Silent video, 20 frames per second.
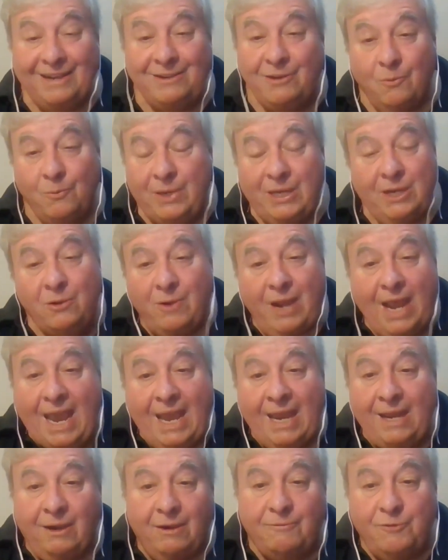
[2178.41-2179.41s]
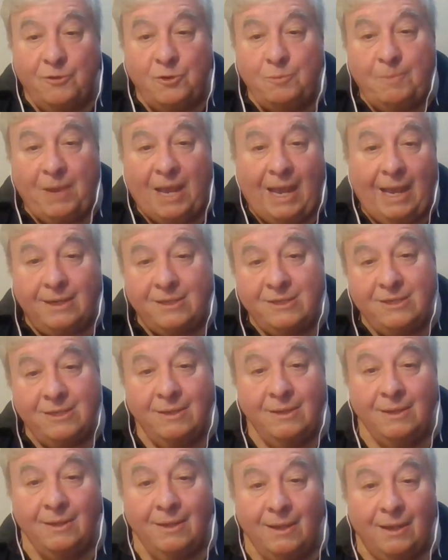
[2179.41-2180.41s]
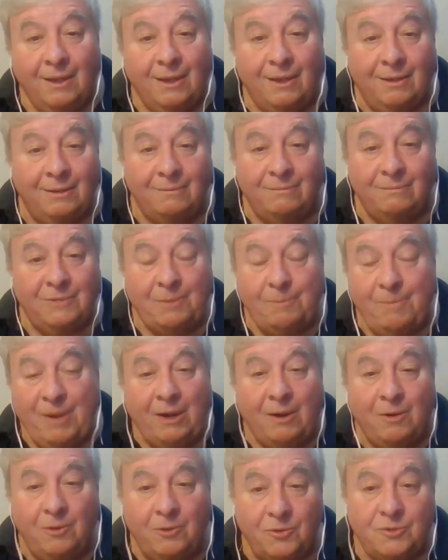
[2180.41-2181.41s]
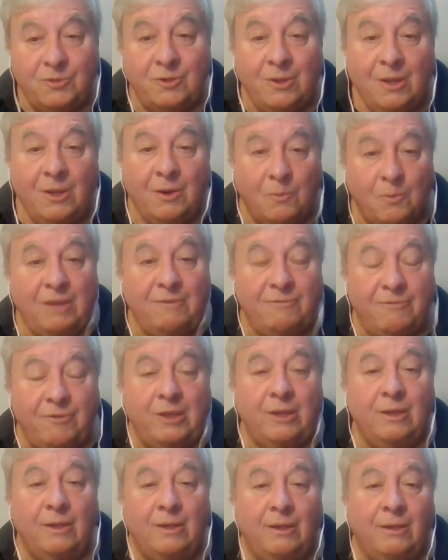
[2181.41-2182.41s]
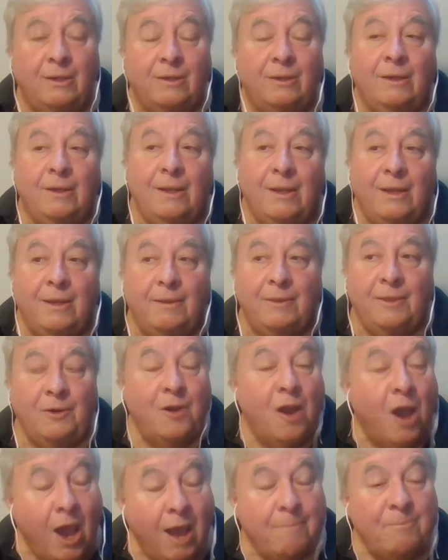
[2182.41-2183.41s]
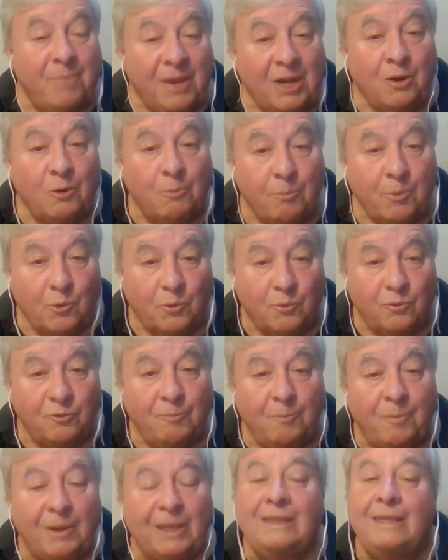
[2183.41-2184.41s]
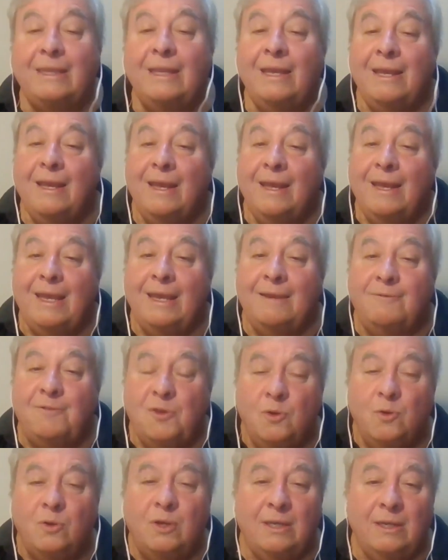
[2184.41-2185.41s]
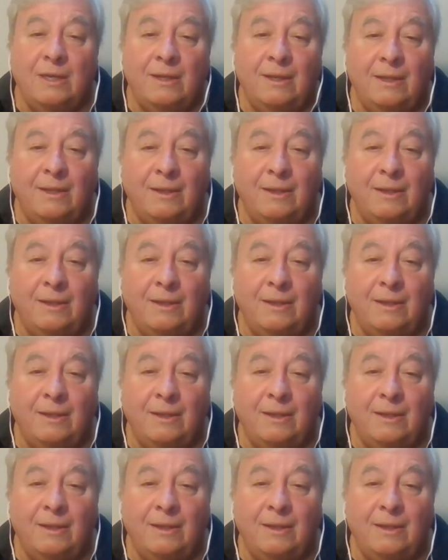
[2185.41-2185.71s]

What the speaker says: We don't hang our food packs. The barrels we feel are, they're not bear proof, but if you can